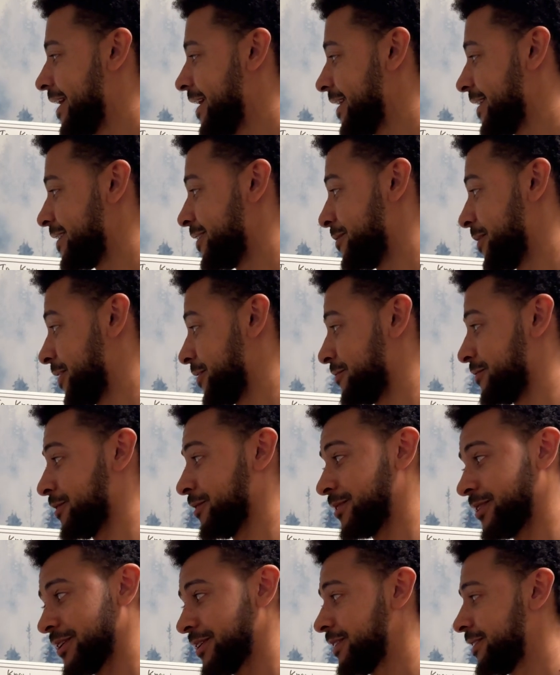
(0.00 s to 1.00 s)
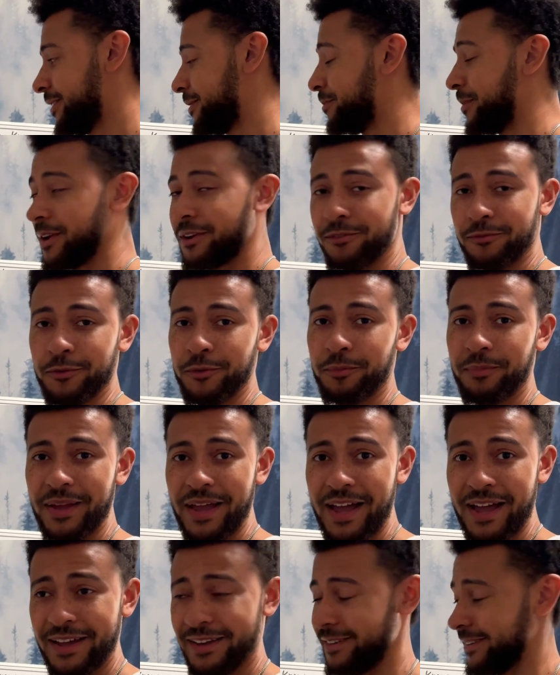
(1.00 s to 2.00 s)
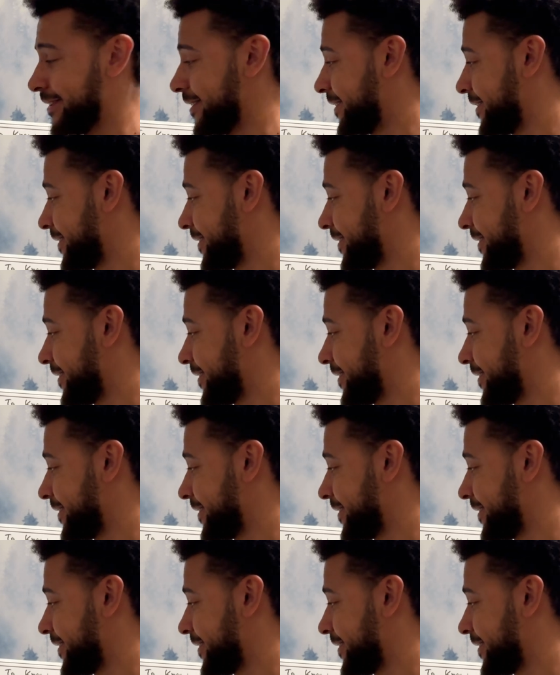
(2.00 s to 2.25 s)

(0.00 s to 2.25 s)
Can you make her feel good? Make her feel bad?